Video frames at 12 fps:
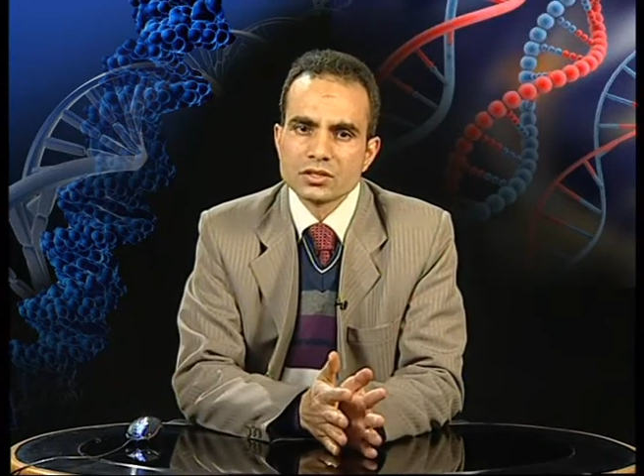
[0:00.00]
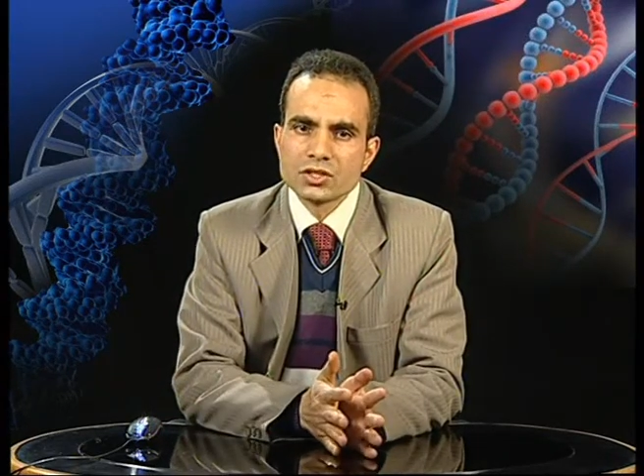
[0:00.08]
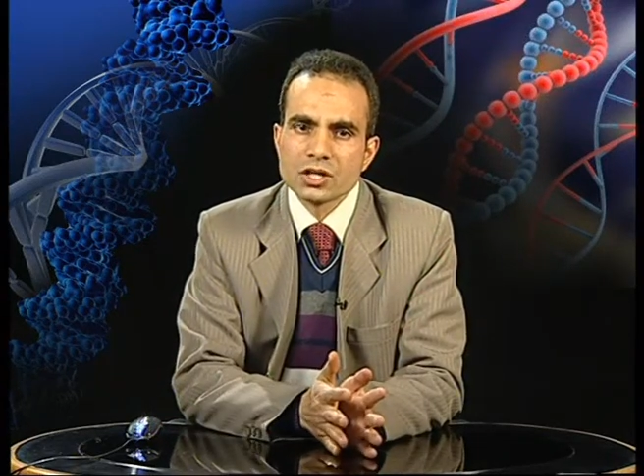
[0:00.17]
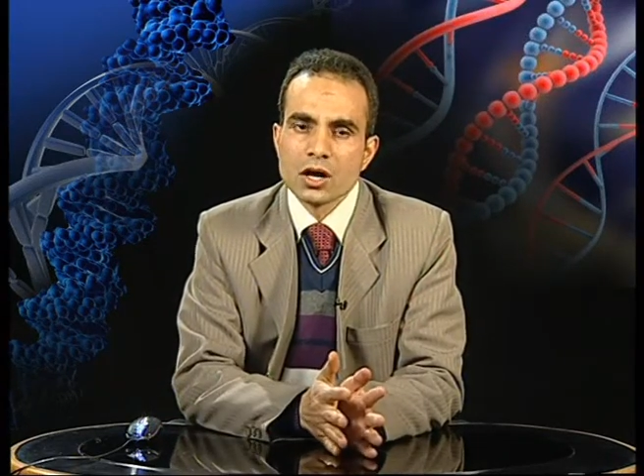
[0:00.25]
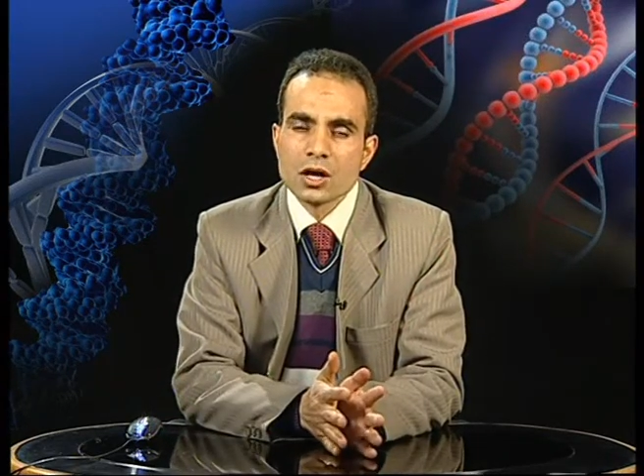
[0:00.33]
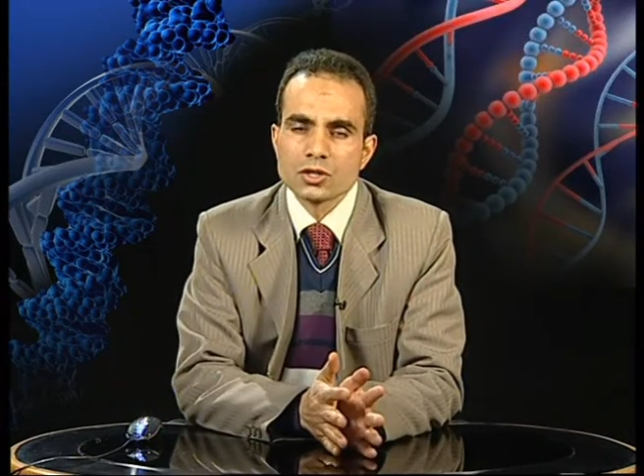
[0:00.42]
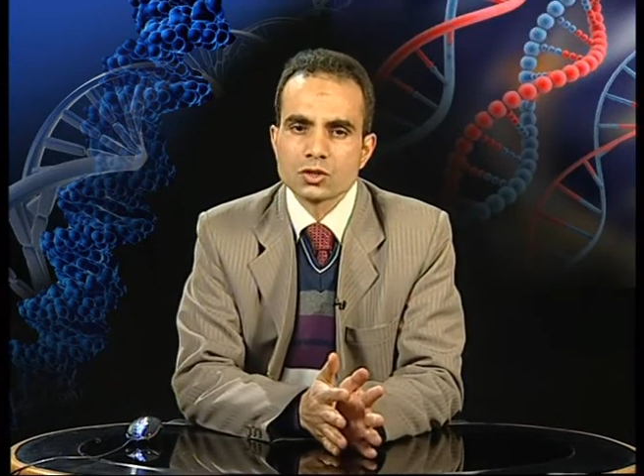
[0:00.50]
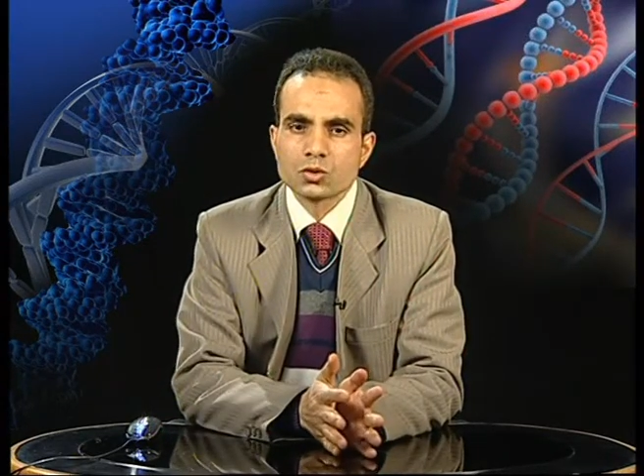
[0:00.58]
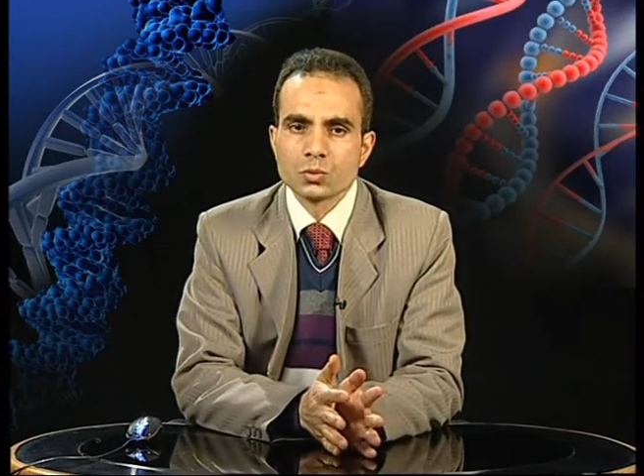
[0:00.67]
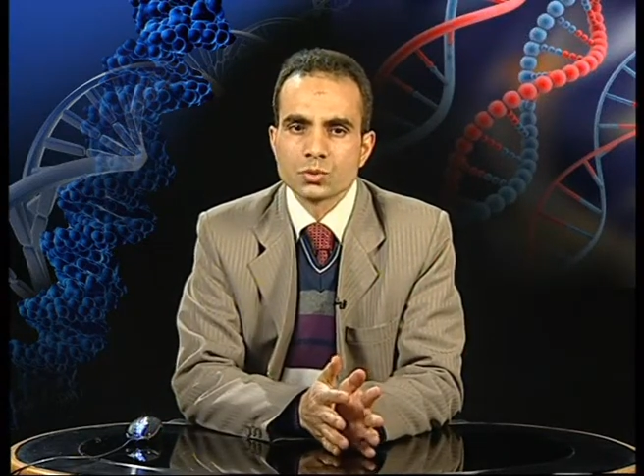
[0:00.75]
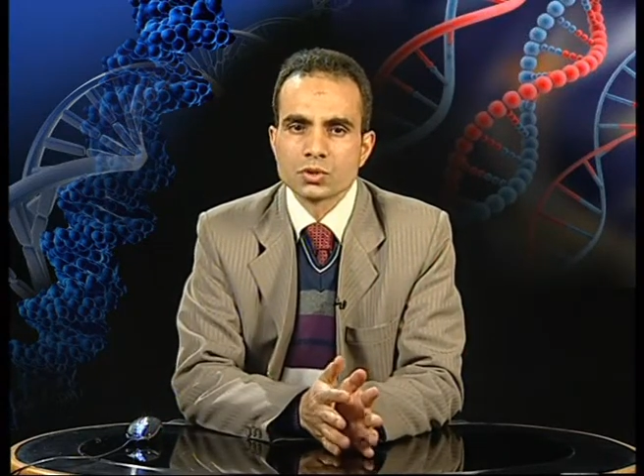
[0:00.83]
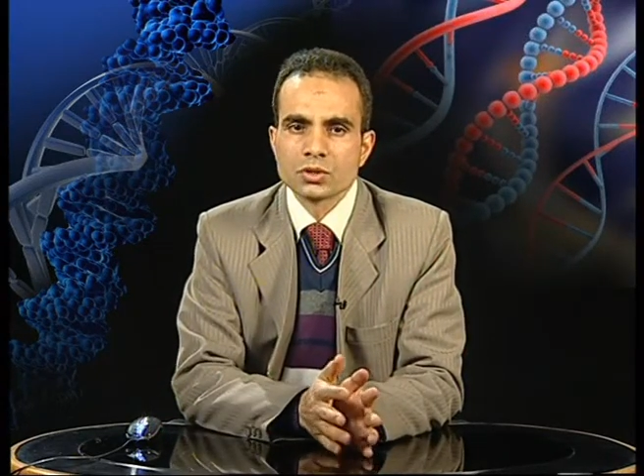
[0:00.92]
charge
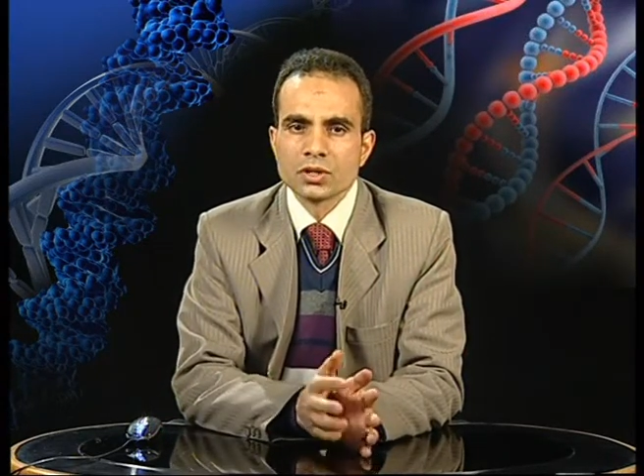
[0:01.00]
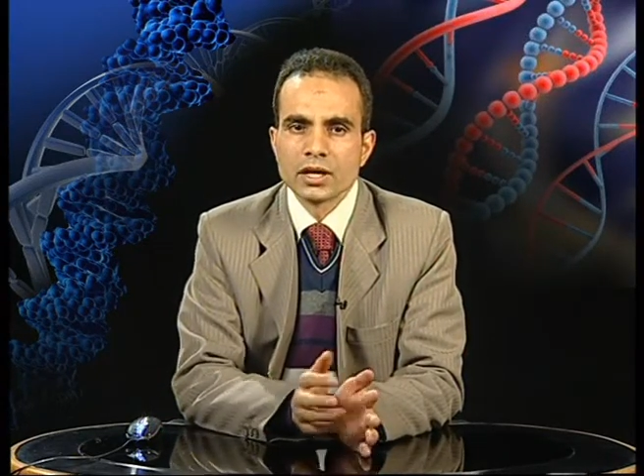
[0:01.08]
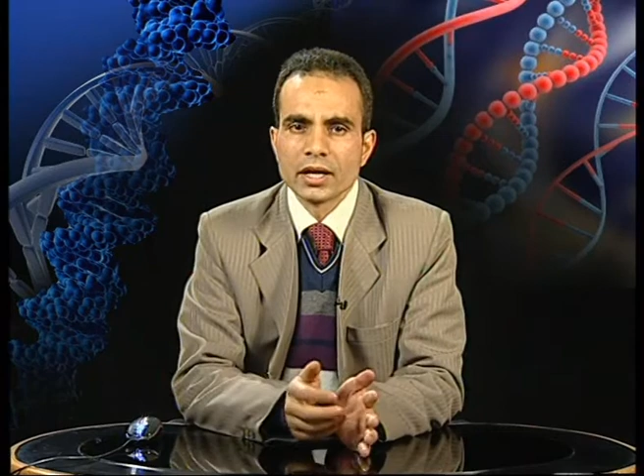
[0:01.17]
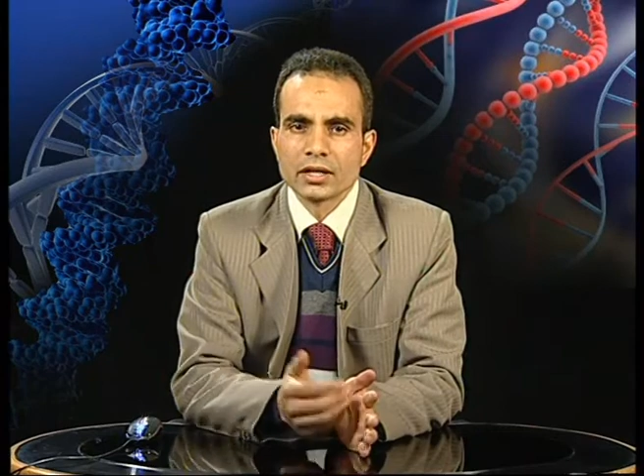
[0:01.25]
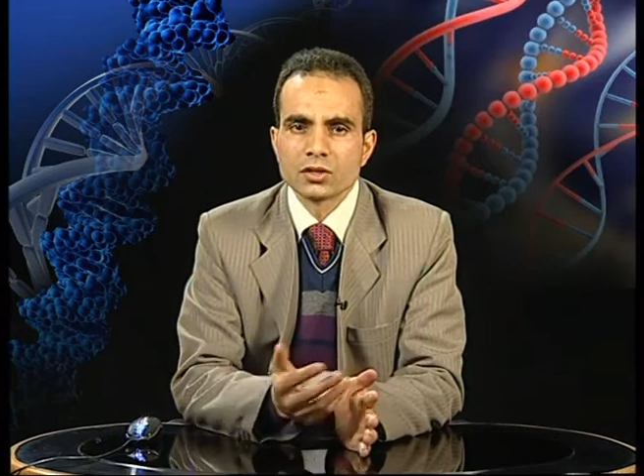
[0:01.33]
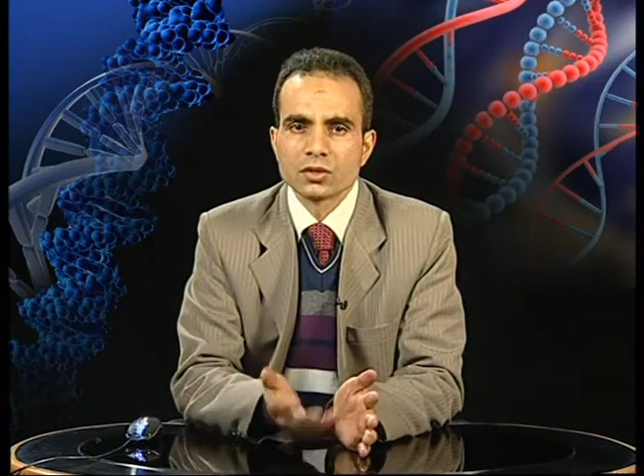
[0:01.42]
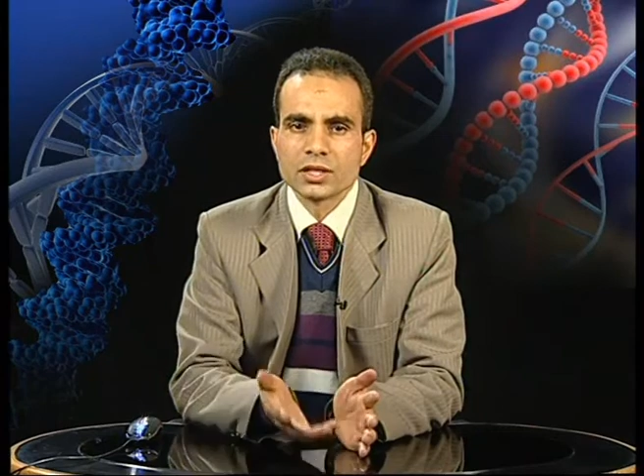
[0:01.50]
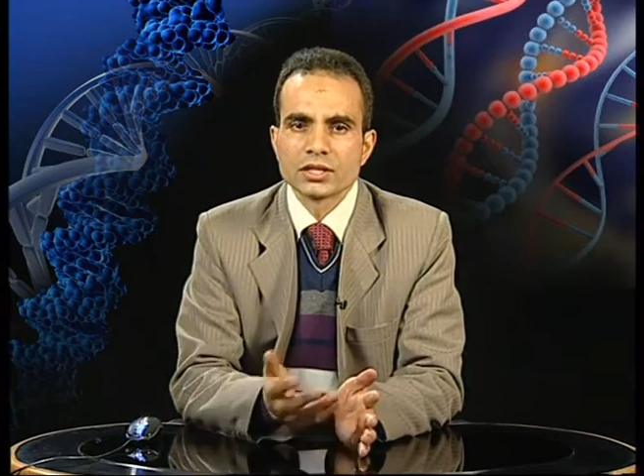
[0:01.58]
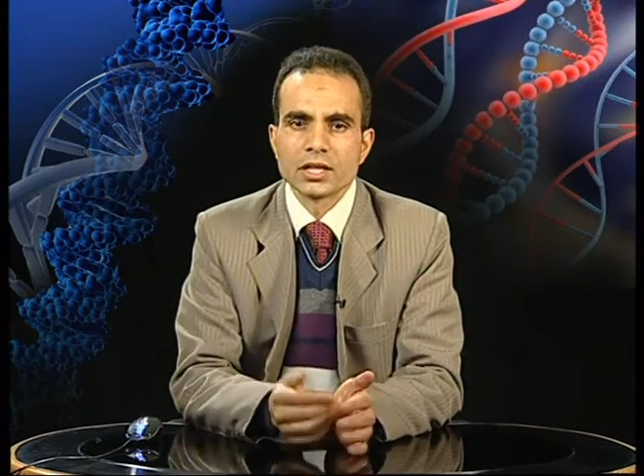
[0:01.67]
groups and create